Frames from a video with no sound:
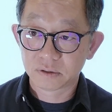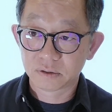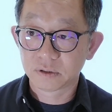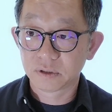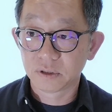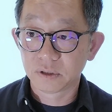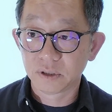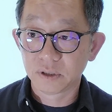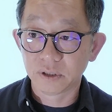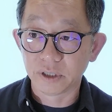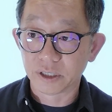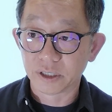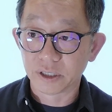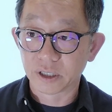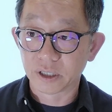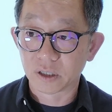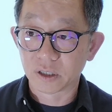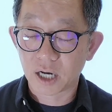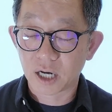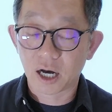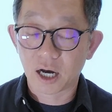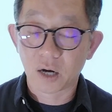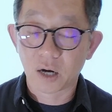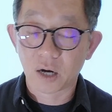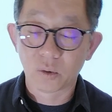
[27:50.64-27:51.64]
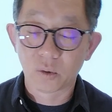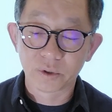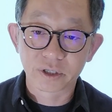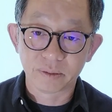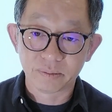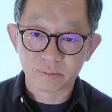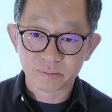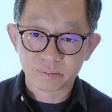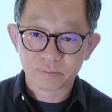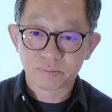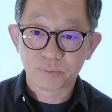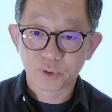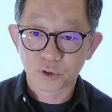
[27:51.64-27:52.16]
how we
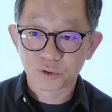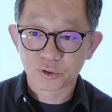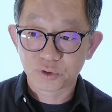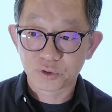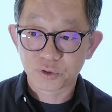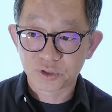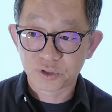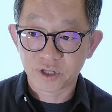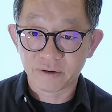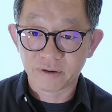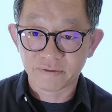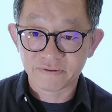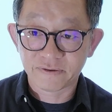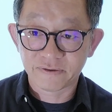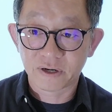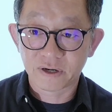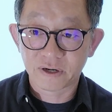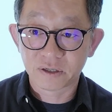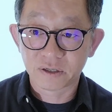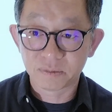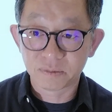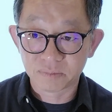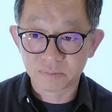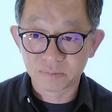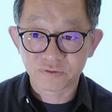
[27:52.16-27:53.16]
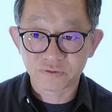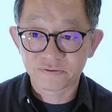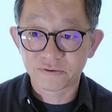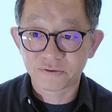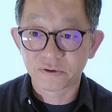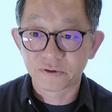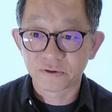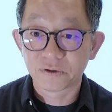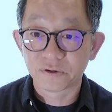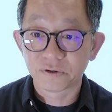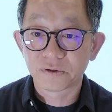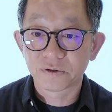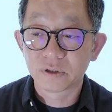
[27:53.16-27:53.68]
can push that much
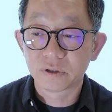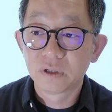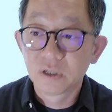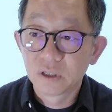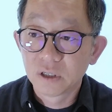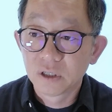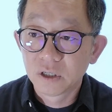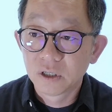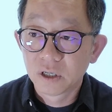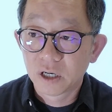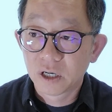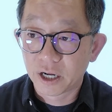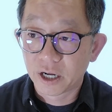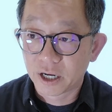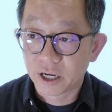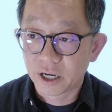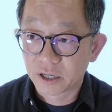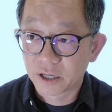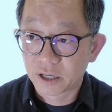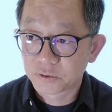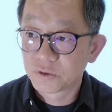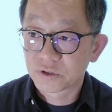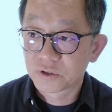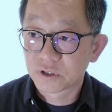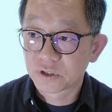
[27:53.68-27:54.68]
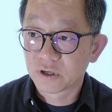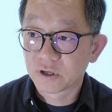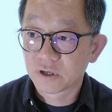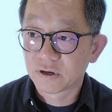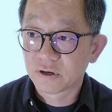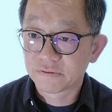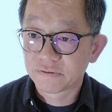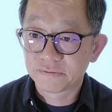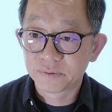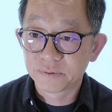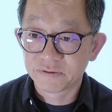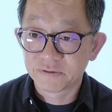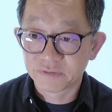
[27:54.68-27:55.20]
further and actually solve
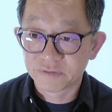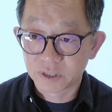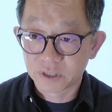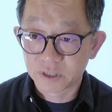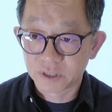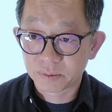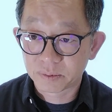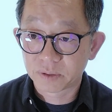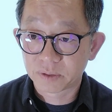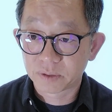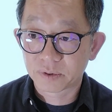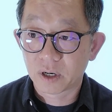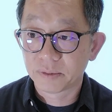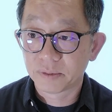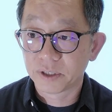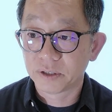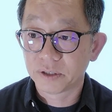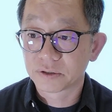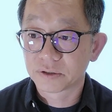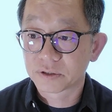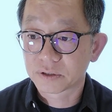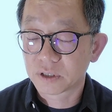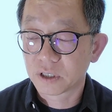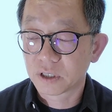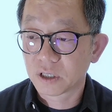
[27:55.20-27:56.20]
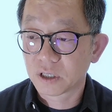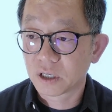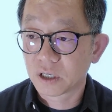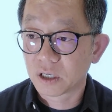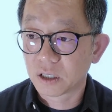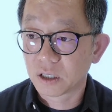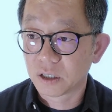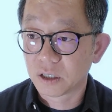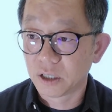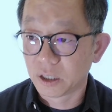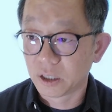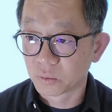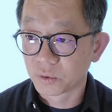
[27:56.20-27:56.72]
developer problems.
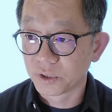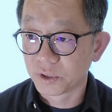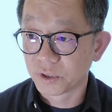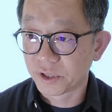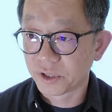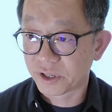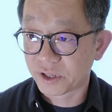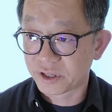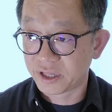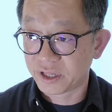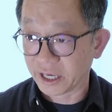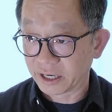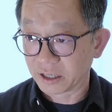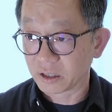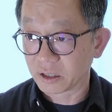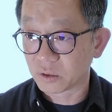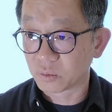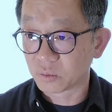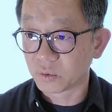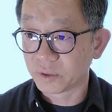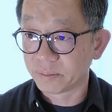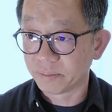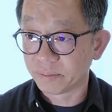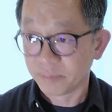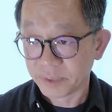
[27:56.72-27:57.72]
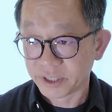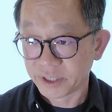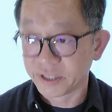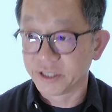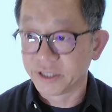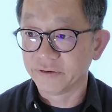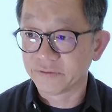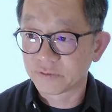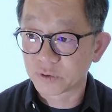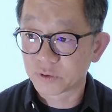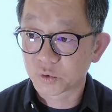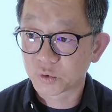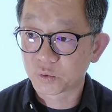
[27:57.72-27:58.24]
And we
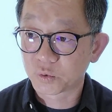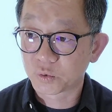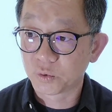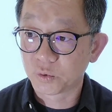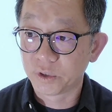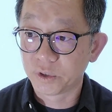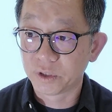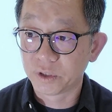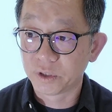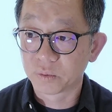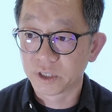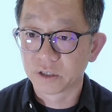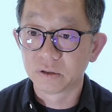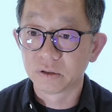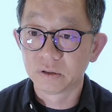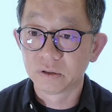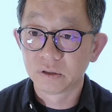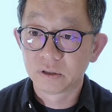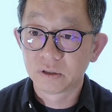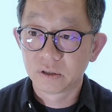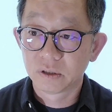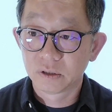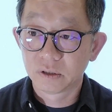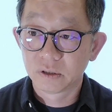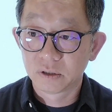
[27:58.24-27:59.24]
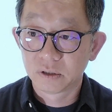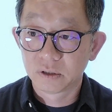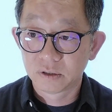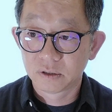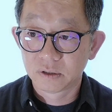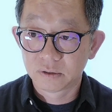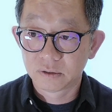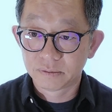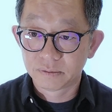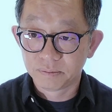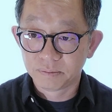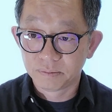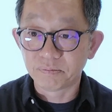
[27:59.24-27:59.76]
believe Sui will
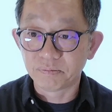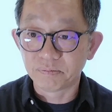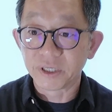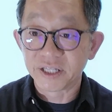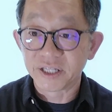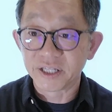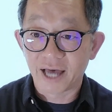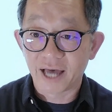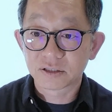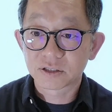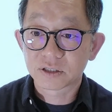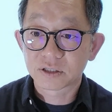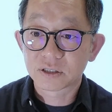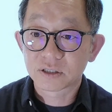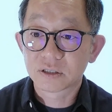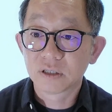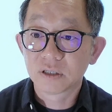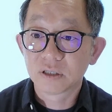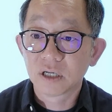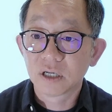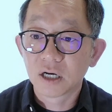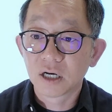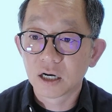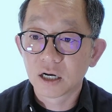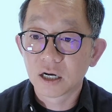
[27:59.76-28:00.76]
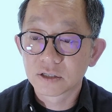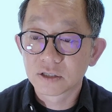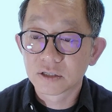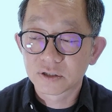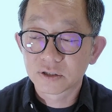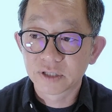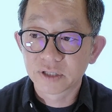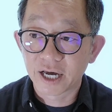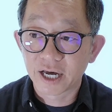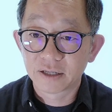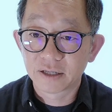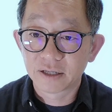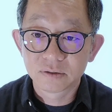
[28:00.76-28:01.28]
be that. So
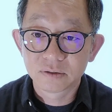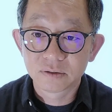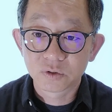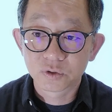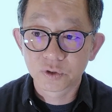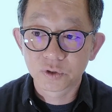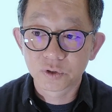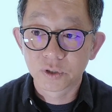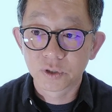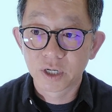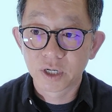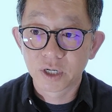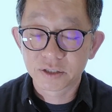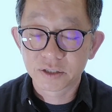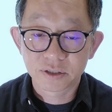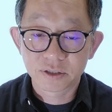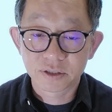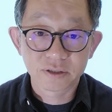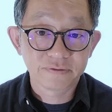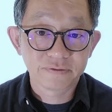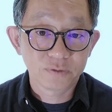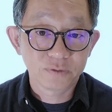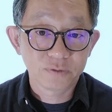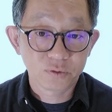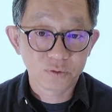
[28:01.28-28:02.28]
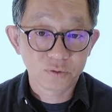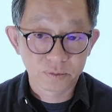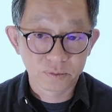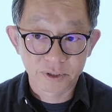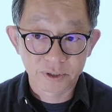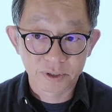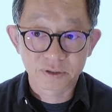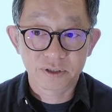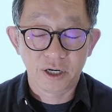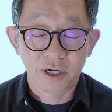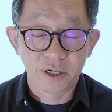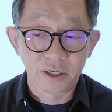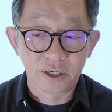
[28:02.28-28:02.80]
that to us is super
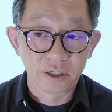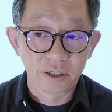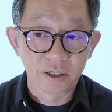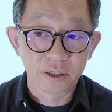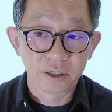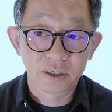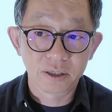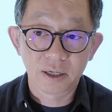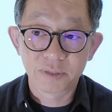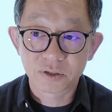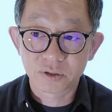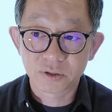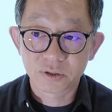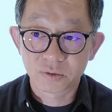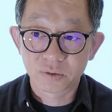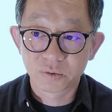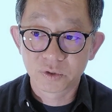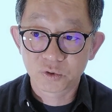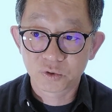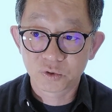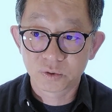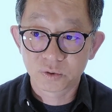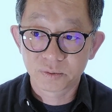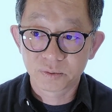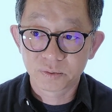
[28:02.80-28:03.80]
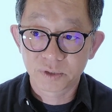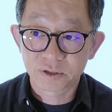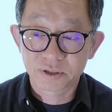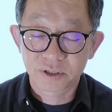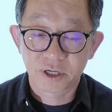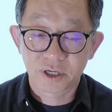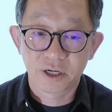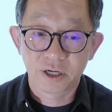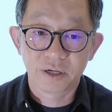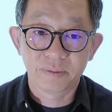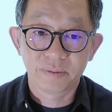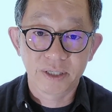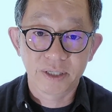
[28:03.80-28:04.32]
exciting. Obviously, we're super
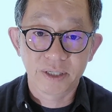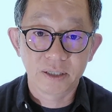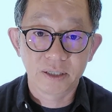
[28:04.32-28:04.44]
excited about